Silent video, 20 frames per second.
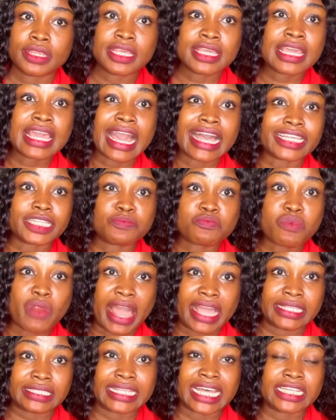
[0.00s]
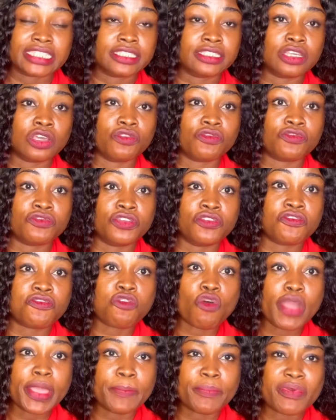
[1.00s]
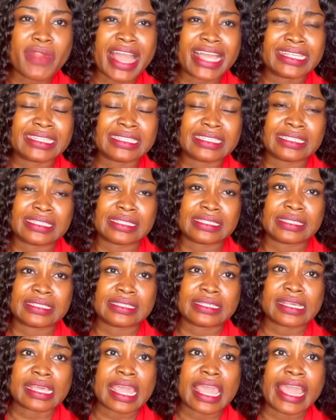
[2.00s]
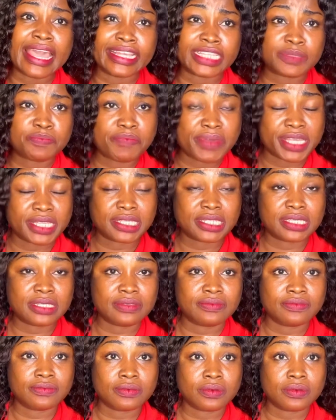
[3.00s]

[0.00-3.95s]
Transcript: gas price, that's the foil price, is expensive.